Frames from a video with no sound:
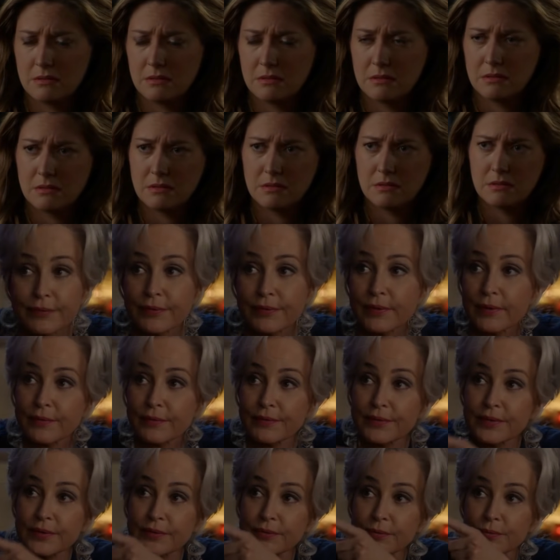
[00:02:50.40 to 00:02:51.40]
And here I
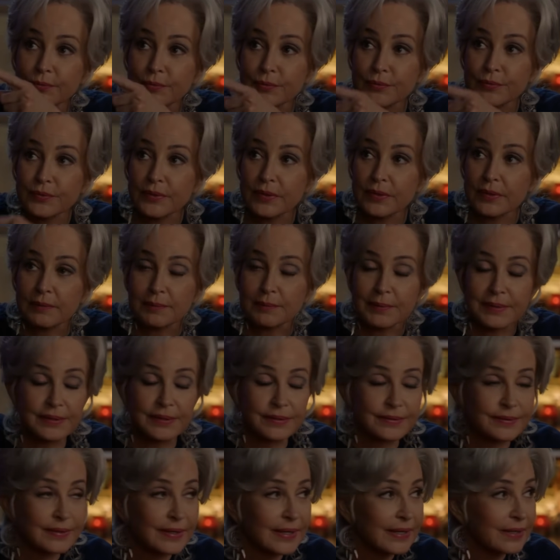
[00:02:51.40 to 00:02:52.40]
thought this one was going to be
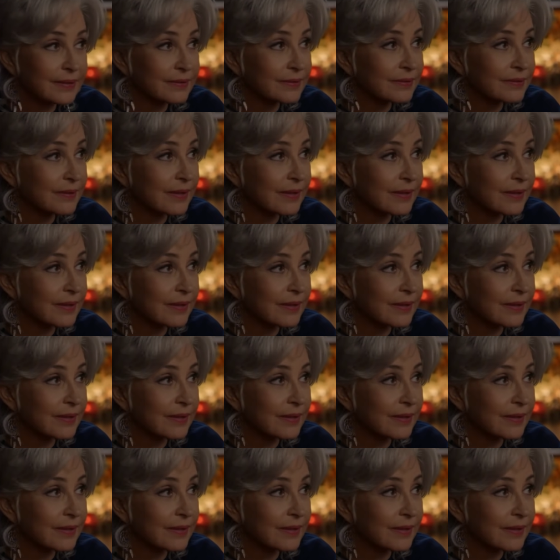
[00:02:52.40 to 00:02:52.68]
the sad